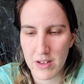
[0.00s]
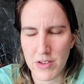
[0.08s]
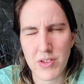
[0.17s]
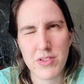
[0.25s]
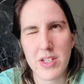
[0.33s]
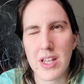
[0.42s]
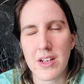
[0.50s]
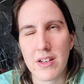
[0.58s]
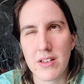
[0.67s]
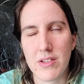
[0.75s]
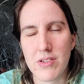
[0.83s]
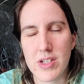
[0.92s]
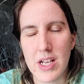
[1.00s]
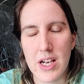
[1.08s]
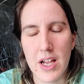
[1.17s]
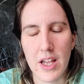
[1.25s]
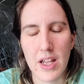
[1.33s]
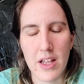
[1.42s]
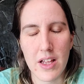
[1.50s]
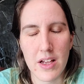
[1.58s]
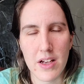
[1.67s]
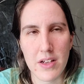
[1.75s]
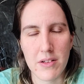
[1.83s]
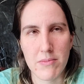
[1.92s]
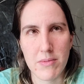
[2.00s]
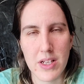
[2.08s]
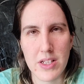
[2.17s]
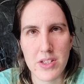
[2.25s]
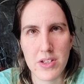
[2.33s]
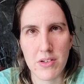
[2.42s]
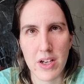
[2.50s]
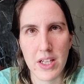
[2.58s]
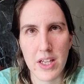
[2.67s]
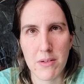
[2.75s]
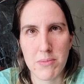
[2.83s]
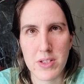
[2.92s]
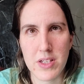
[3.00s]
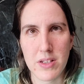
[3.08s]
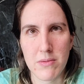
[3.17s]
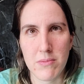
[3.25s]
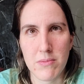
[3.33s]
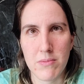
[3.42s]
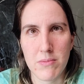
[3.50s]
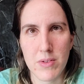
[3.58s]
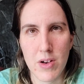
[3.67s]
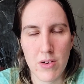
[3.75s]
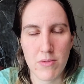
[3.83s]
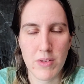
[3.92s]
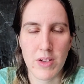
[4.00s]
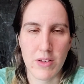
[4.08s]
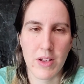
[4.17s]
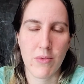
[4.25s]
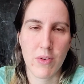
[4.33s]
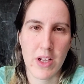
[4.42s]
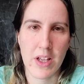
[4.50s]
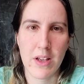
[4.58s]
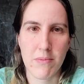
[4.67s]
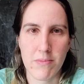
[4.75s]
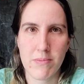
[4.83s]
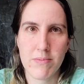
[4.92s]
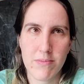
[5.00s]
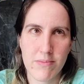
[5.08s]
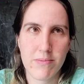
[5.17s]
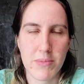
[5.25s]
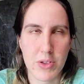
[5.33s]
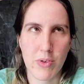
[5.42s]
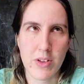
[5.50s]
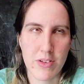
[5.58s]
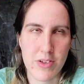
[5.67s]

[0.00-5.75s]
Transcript: or Thursday night, and so I kept him home, you know, like 1 a.m. between